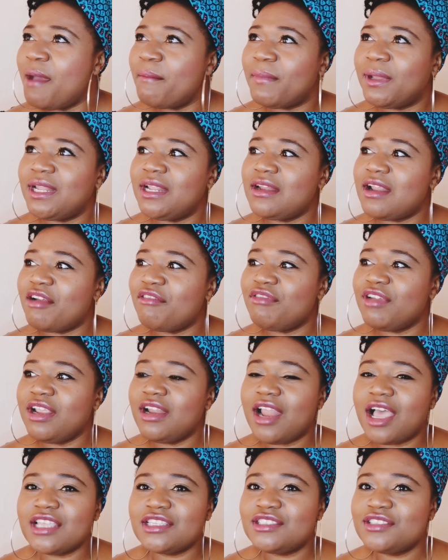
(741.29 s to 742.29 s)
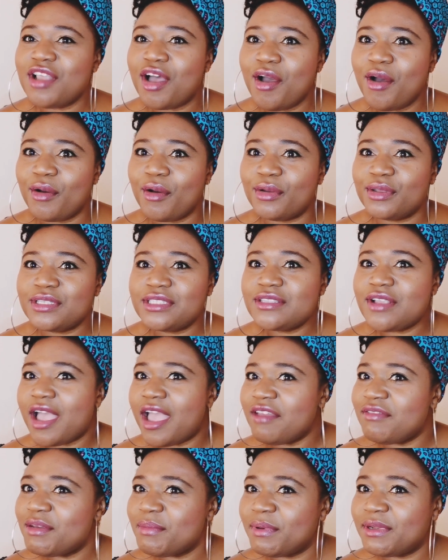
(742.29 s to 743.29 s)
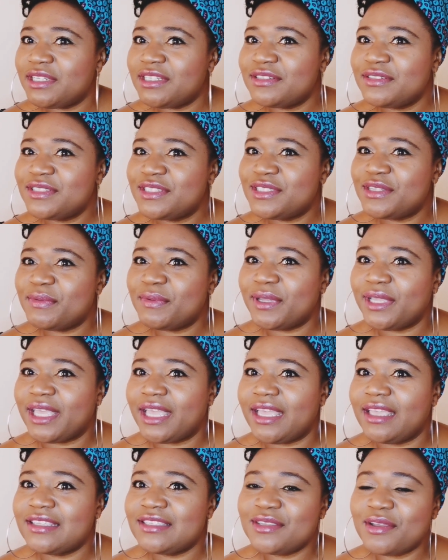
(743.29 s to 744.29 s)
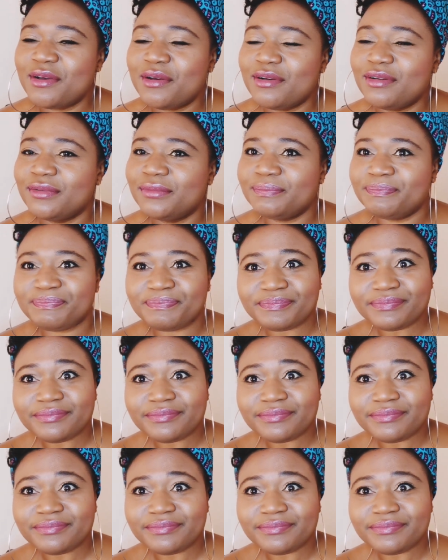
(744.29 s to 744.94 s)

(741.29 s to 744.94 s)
But then I realized, no, it's not everybody who's doing it. So